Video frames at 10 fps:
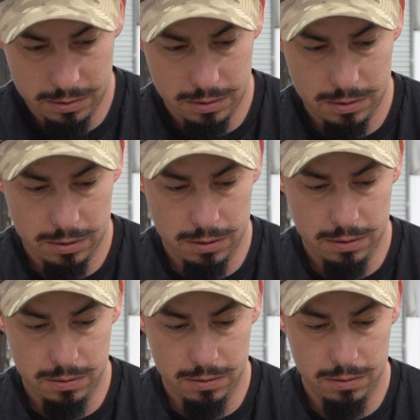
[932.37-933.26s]
Okay.
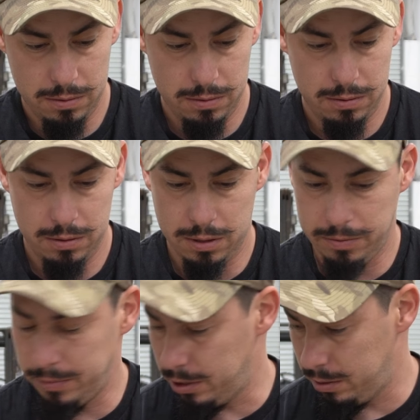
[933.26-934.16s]

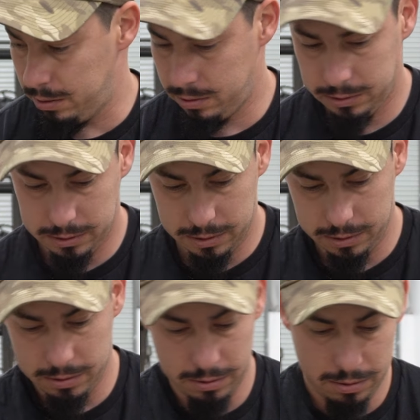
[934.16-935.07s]
Got my
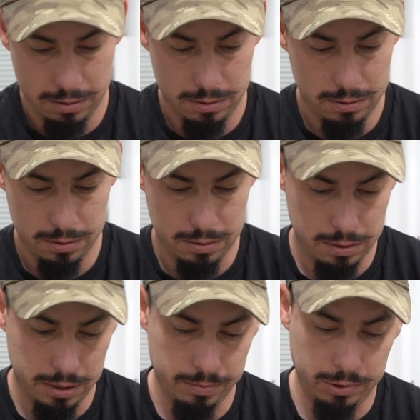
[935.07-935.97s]
sticker,
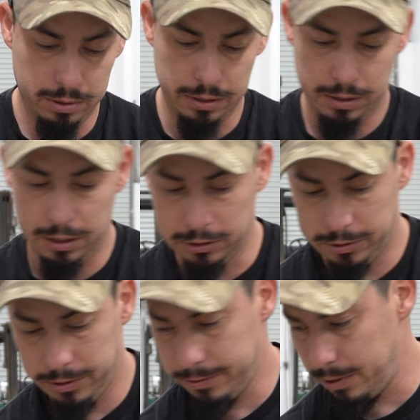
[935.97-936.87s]
label, and heat
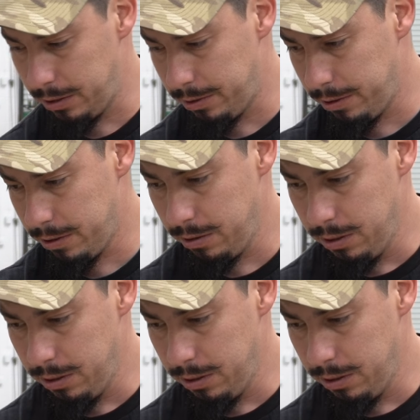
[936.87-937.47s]
shrink right there.